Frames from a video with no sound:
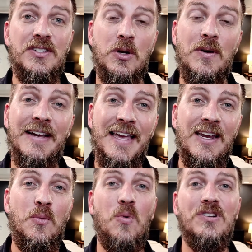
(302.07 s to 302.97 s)
So
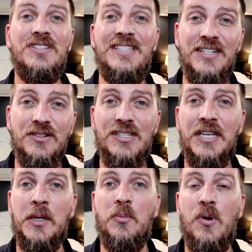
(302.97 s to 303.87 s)
again, we're still seeing